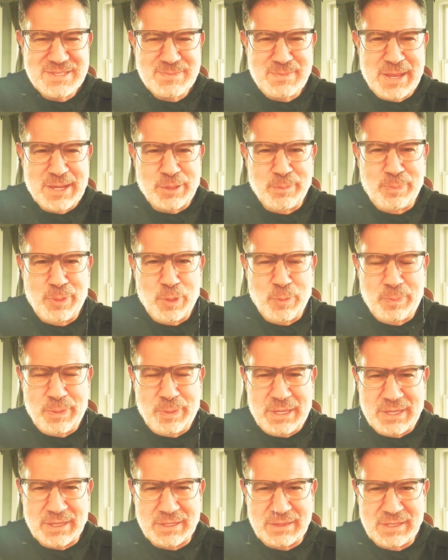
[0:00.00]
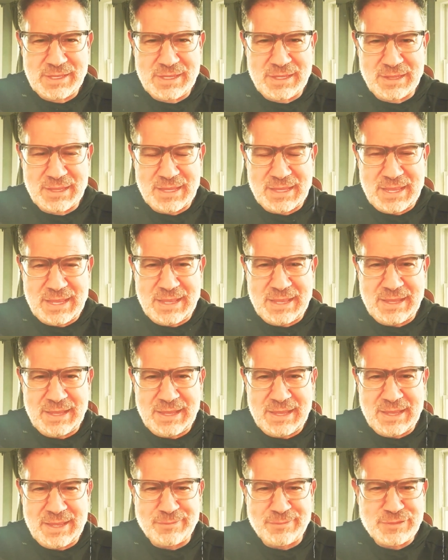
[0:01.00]
Michael Popok, Legal A
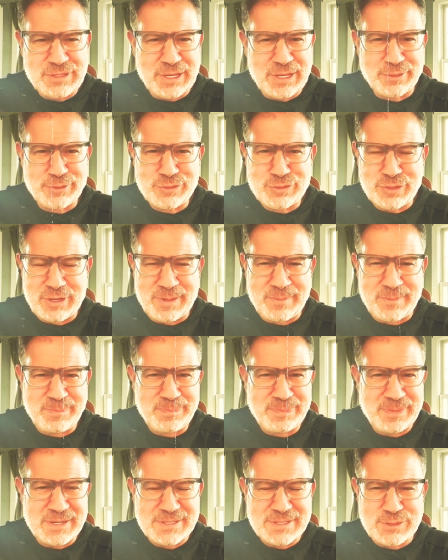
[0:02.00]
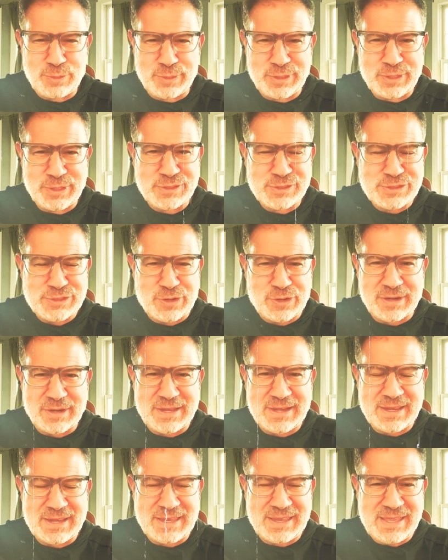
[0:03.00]
F. Donald Trump and his lawyers aren't
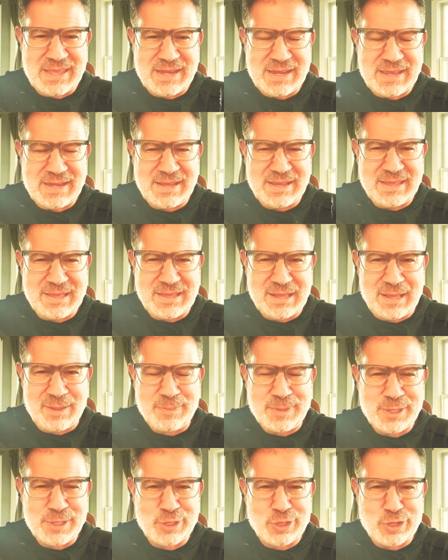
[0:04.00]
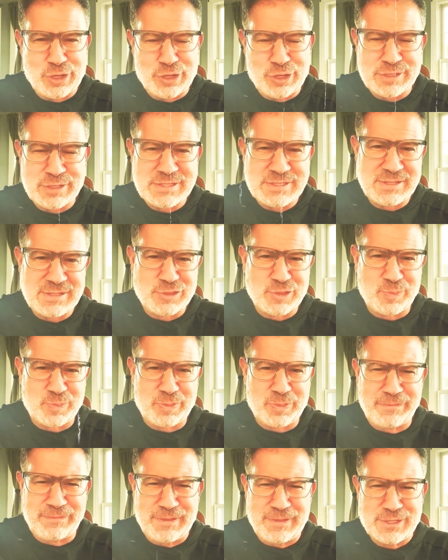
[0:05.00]
going to get any common courtesies or
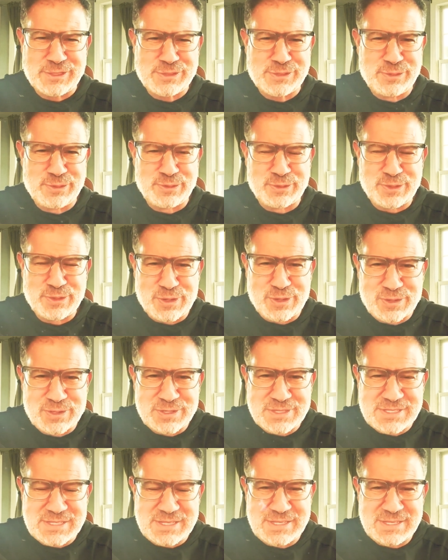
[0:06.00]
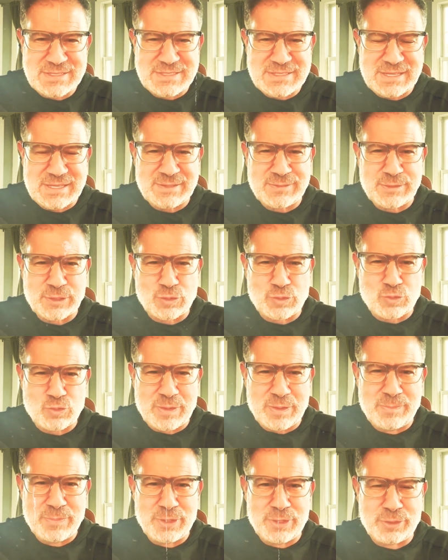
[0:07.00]
professional courtesies in the
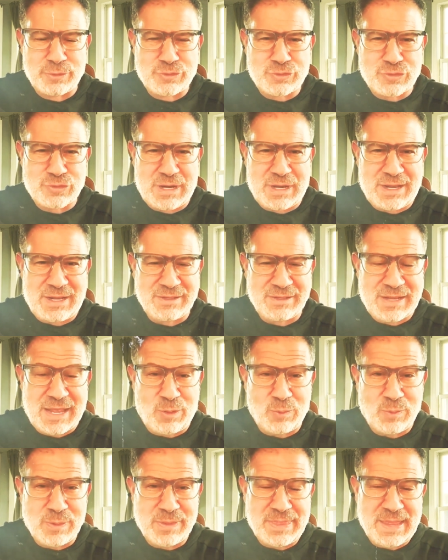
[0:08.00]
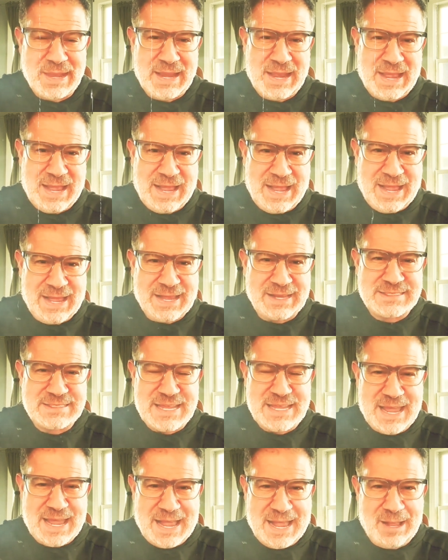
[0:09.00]
criminal trial, not when they act
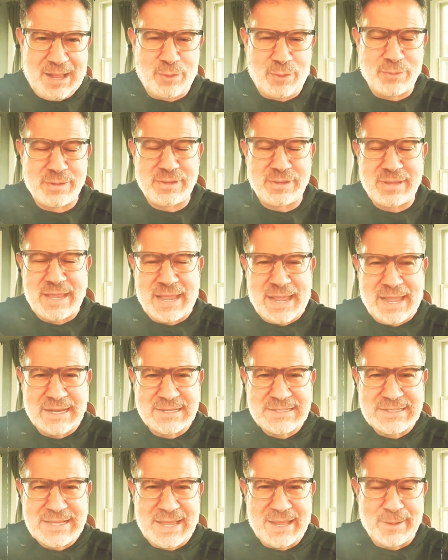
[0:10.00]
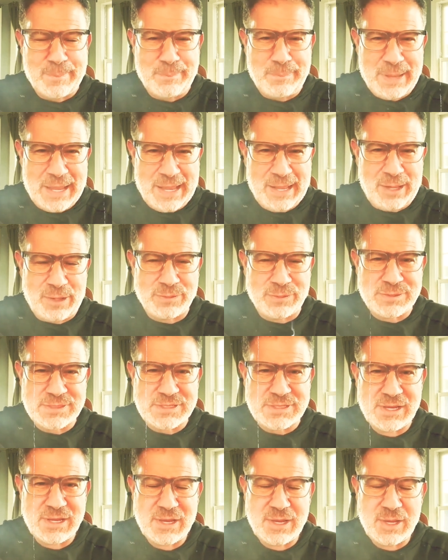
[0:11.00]
out, act out of bounds,